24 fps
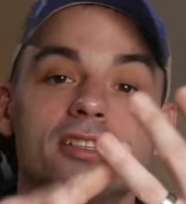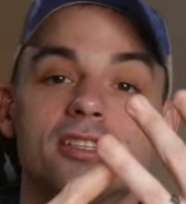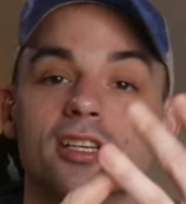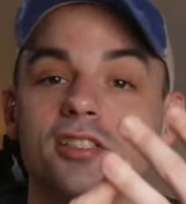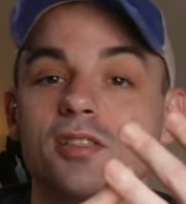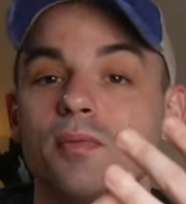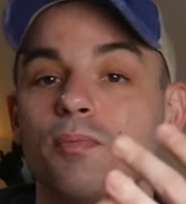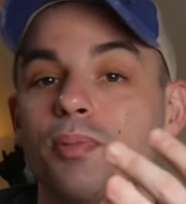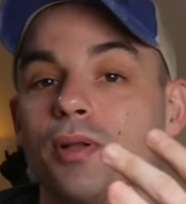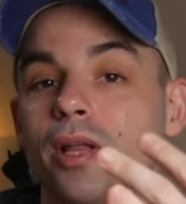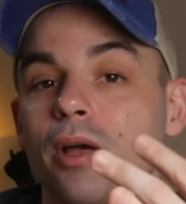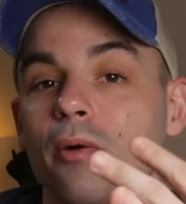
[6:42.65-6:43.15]

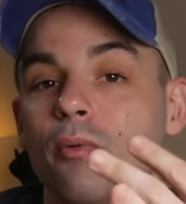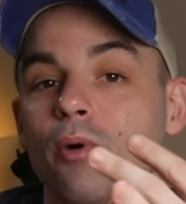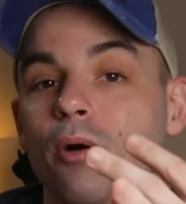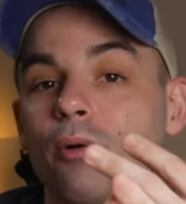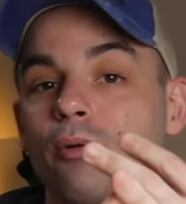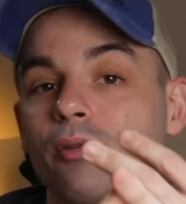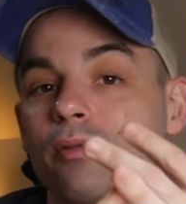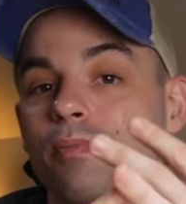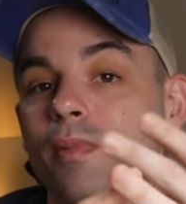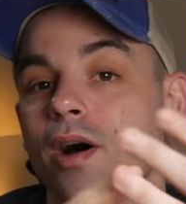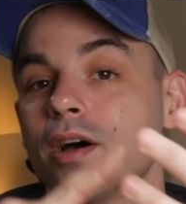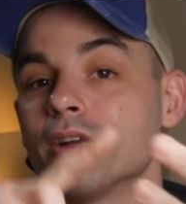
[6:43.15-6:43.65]
doesn't play well
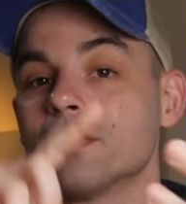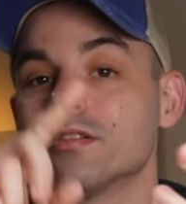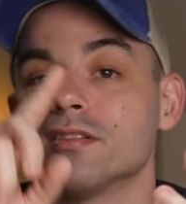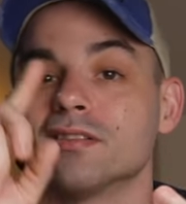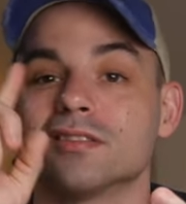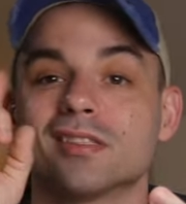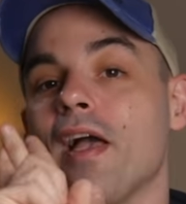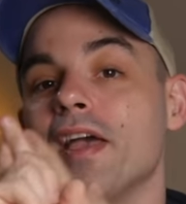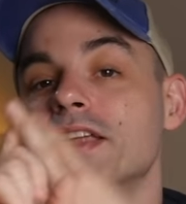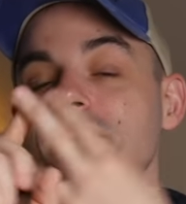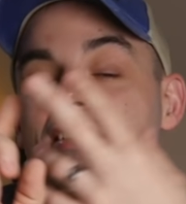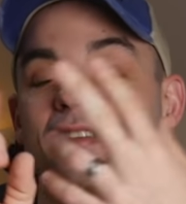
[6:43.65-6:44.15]
with
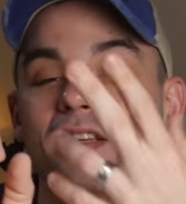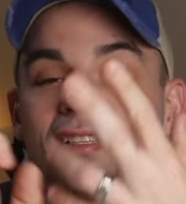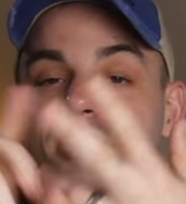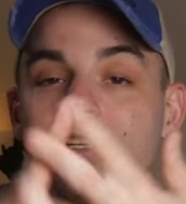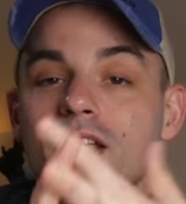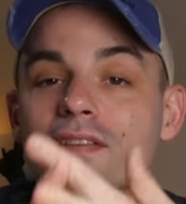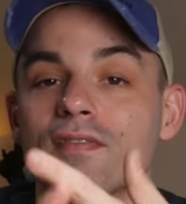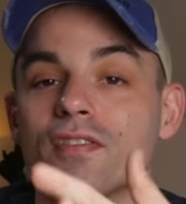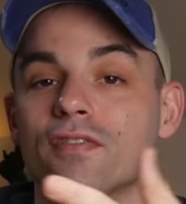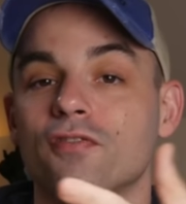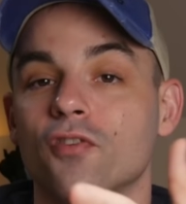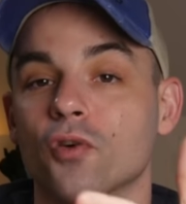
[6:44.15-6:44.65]
monitors, and doesn't
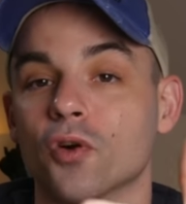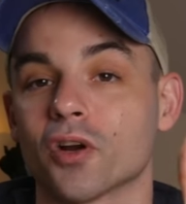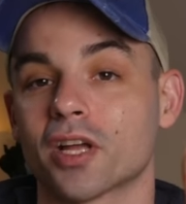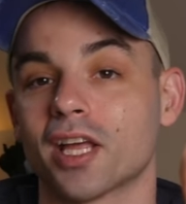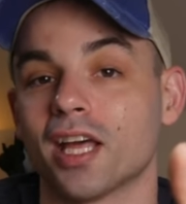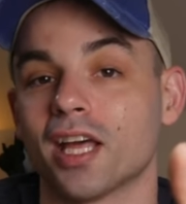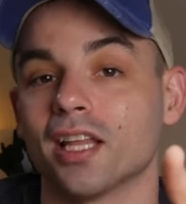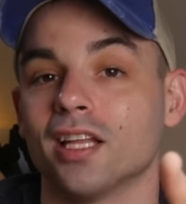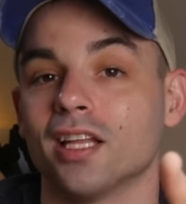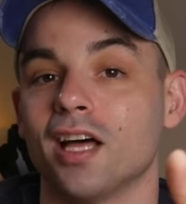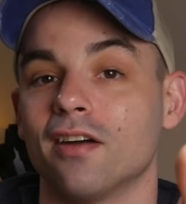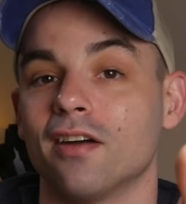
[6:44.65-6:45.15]
have the
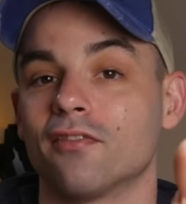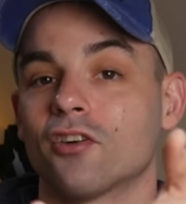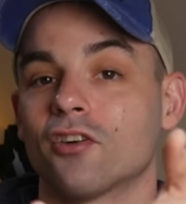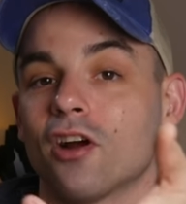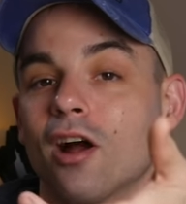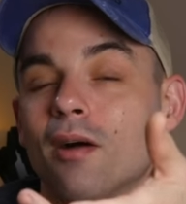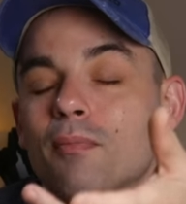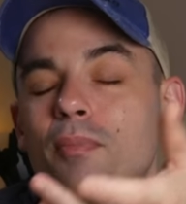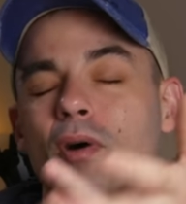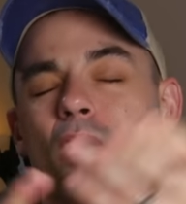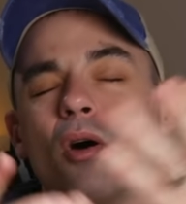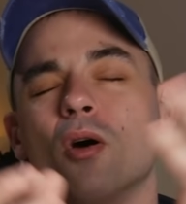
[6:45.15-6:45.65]
4K live
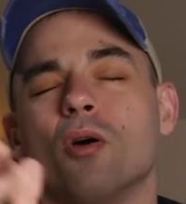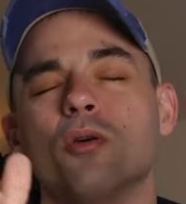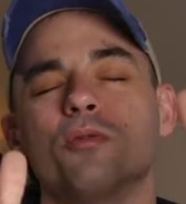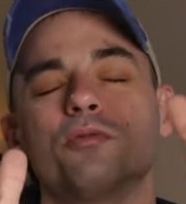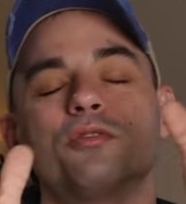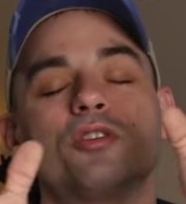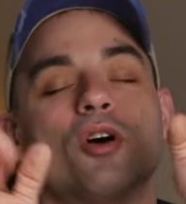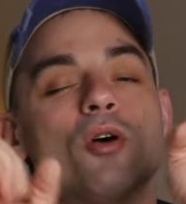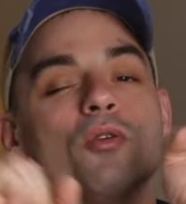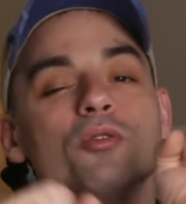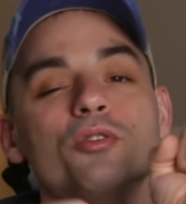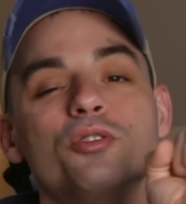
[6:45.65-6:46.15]
crop. Oh,
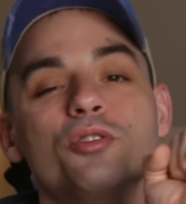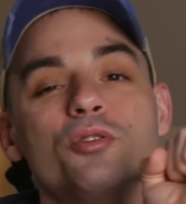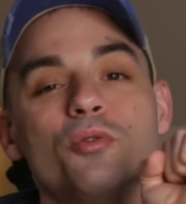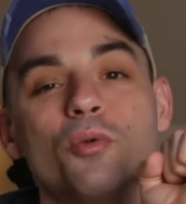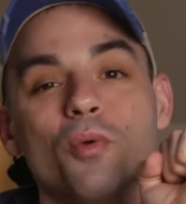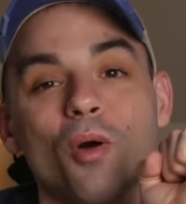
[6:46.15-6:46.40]
don't you